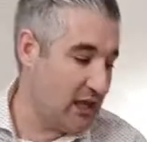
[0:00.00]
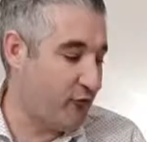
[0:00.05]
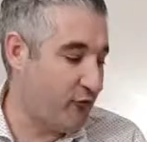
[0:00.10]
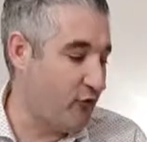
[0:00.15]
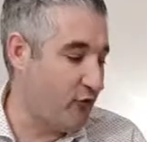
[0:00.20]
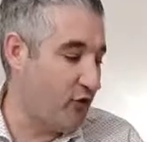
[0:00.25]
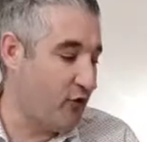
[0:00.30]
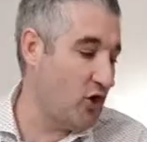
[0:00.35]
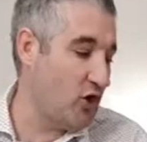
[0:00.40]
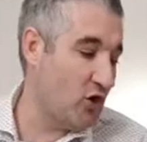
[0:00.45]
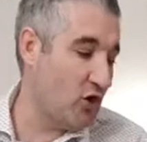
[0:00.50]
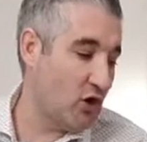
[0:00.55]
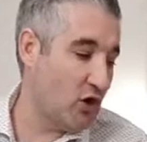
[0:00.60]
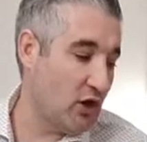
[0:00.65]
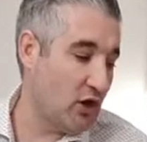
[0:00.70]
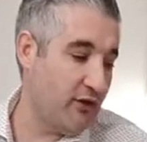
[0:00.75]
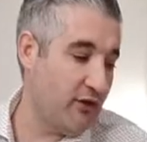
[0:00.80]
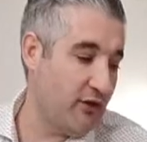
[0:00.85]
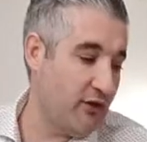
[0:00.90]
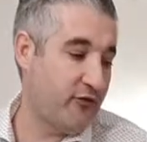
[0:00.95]

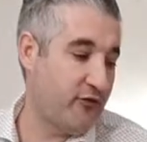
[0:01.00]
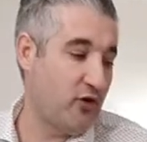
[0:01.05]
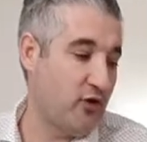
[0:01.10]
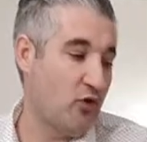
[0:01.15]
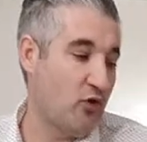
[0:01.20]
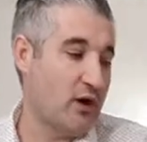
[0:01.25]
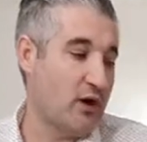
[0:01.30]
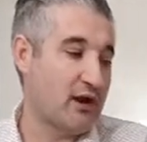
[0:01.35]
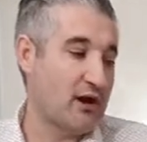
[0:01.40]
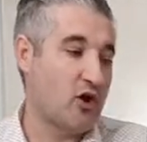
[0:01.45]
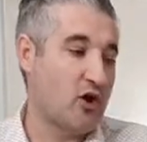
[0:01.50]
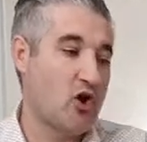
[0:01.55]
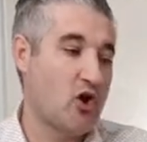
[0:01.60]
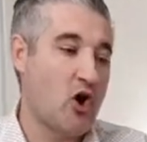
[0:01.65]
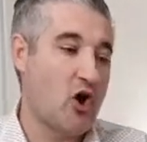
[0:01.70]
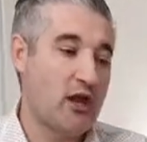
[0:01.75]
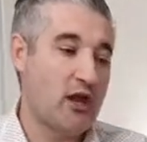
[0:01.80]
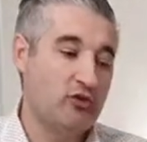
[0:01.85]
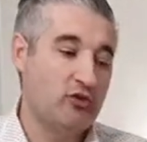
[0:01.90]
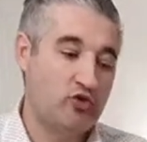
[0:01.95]
If you are
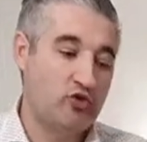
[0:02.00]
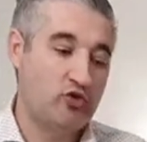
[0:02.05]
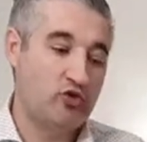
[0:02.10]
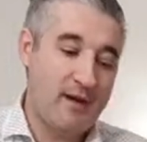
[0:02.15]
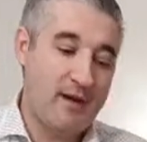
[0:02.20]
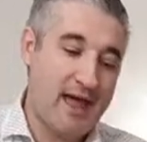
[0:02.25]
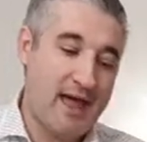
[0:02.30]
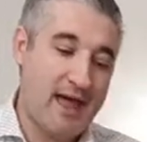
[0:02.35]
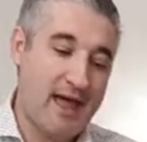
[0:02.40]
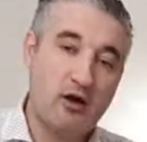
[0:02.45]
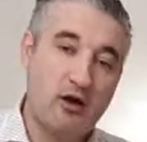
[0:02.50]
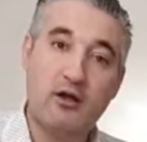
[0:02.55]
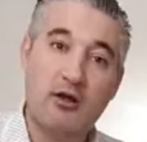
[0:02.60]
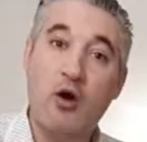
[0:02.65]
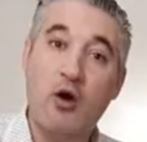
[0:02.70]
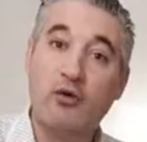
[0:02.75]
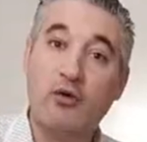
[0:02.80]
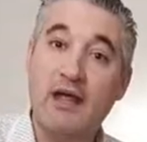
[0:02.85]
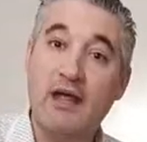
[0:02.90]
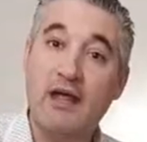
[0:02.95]
going to make... Okay,
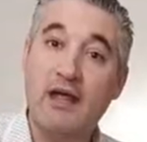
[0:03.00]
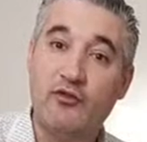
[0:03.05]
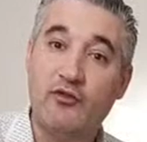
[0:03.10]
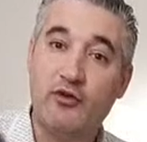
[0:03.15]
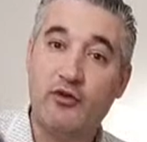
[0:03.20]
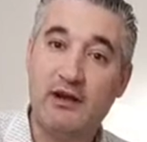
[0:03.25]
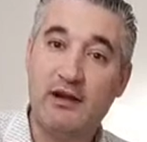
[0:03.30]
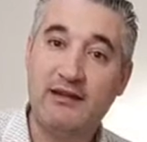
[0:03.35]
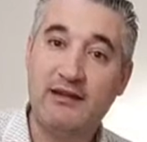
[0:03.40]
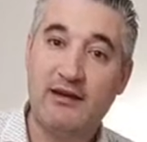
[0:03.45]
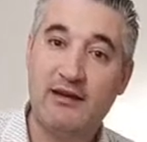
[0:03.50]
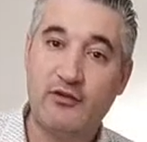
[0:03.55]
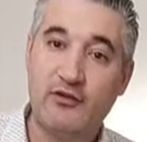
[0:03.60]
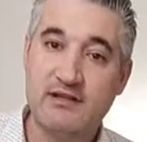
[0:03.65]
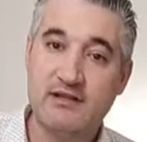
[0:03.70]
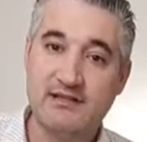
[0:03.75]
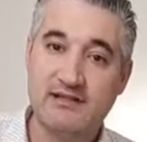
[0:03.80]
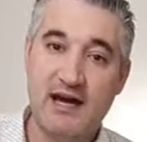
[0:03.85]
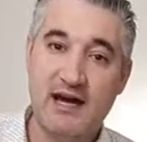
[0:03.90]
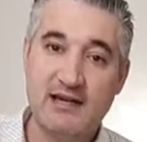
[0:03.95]
well, thank you for Lisa for the
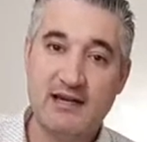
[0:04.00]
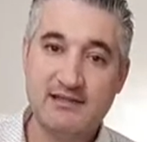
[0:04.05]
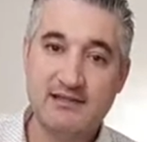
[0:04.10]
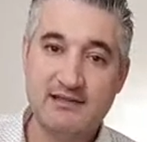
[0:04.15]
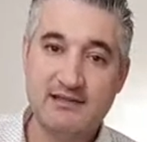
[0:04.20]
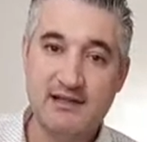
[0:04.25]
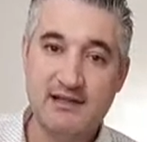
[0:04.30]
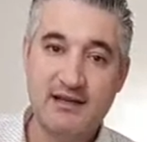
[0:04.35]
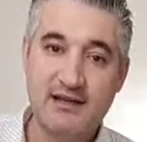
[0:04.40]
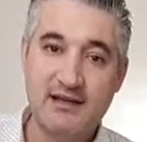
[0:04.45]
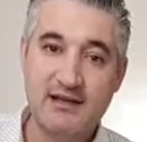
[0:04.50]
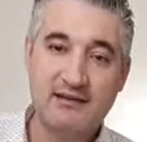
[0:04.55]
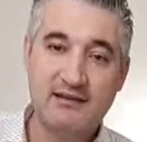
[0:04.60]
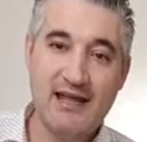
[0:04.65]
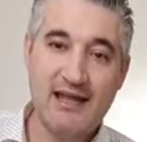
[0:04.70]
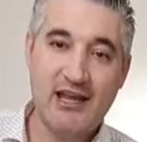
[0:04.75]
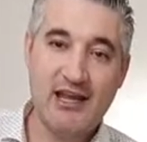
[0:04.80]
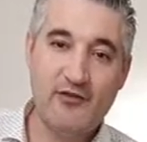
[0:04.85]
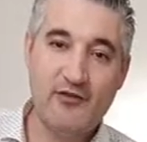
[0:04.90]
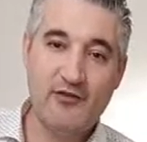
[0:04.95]
stars.
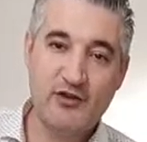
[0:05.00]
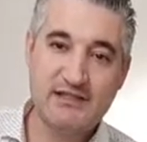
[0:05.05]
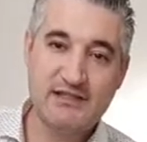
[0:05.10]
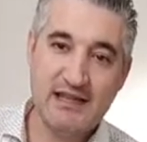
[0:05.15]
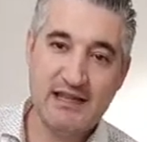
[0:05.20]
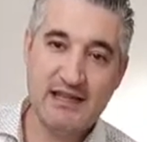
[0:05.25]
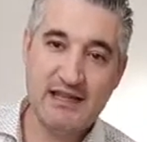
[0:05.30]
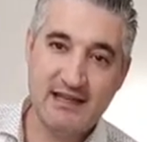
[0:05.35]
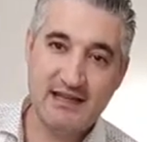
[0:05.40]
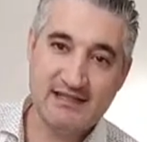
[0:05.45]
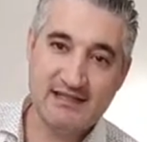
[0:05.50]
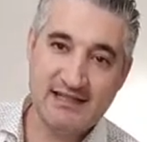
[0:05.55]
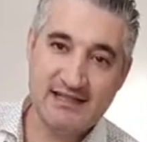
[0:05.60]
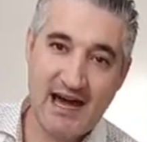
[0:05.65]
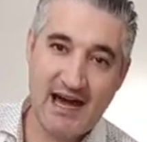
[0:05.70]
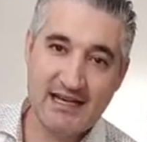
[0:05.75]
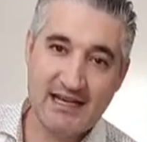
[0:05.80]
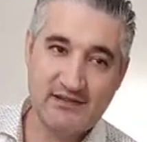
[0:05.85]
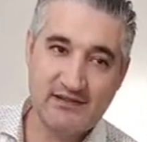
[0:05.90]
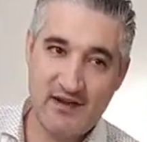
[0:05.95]
Thank you for sending
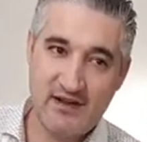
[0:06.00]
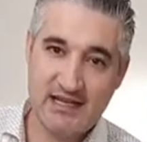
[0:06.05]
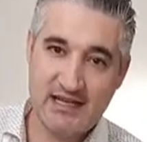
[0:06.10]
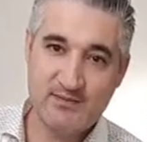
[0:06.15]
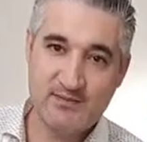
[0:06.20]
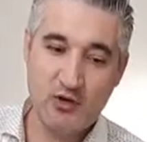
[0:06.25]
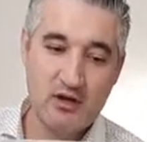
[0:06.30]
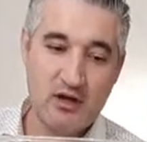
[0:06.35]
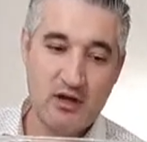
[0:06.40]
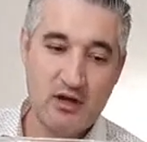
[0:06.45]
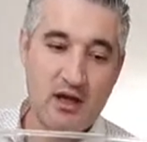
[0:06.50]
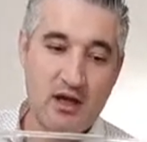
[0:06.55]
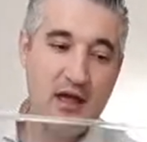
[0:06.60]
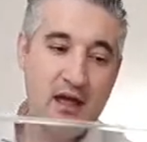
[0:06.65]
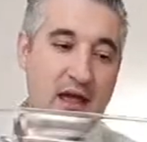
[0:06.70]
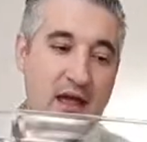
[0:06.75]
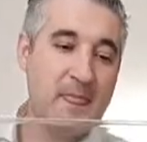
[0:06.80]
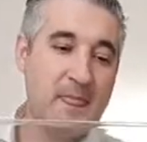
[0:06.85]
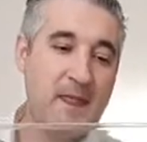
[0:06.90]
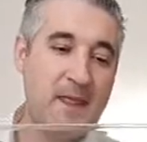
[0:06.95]
stars, Facebook.
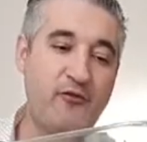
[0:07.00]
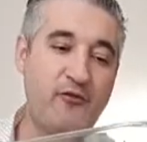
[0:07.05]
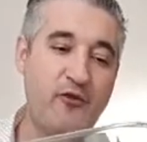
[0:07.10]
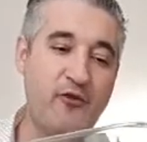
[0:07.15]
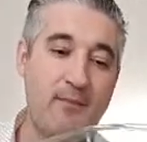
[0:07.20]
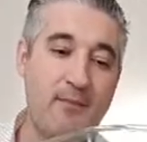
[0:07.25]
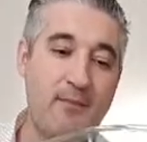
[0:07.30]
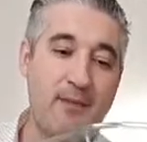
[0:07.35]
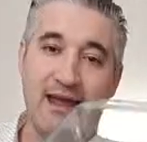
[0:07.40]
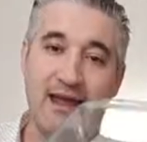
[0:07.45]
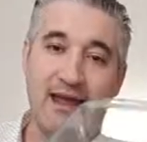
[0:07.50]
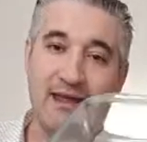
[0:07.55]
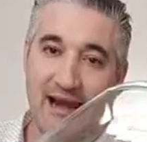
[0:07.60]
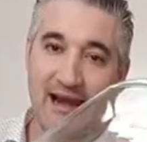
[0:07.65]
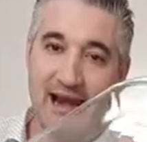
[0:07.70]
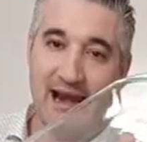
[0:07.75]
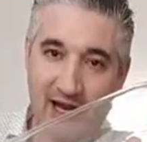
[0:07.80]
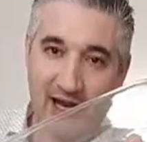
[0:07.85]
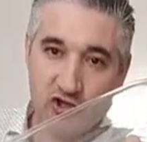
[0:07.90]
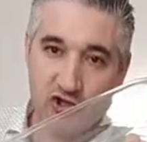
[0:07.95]
If you're making a
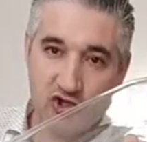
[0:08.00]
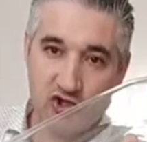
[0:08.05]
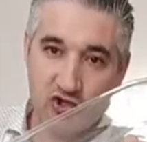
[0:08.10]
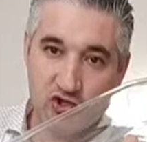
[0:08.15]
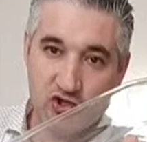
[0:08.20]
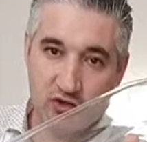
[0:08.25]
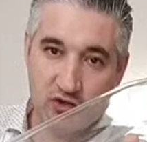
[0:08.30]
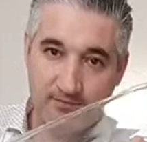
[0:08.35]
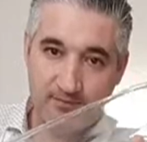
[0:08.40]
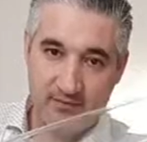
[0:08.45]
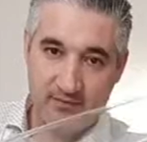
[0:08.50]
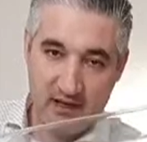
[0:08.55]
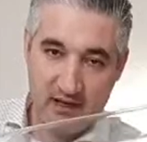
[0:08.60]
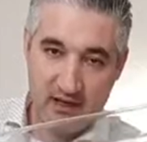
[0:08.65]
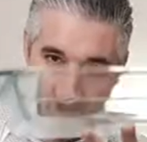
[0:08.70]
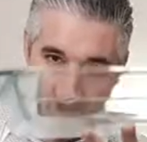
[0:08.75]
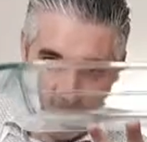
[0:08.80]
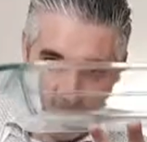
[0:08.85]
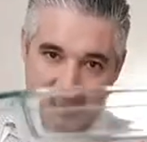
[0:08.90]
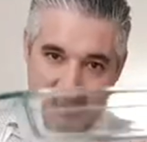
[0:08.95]
large,
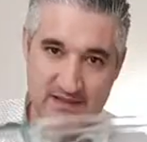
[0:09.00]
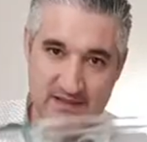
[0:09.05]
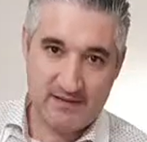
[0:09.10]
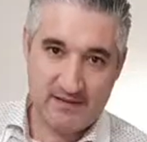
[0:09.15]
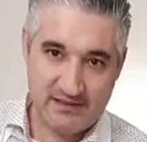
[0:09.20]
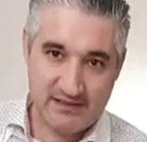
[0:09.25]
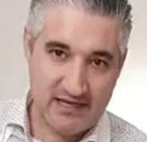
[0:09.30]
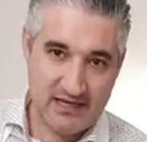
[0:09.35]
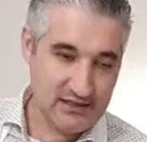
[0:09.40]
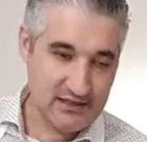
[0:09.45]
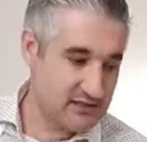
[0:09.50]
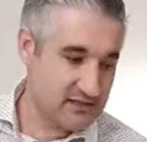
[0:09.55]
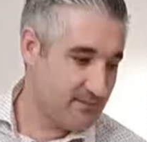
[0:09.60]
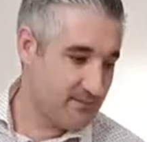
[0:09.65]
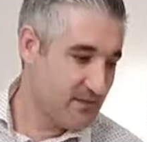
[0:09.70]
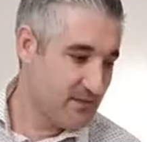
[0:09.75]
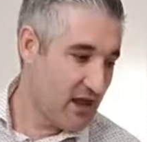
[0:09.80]
the recipe is this.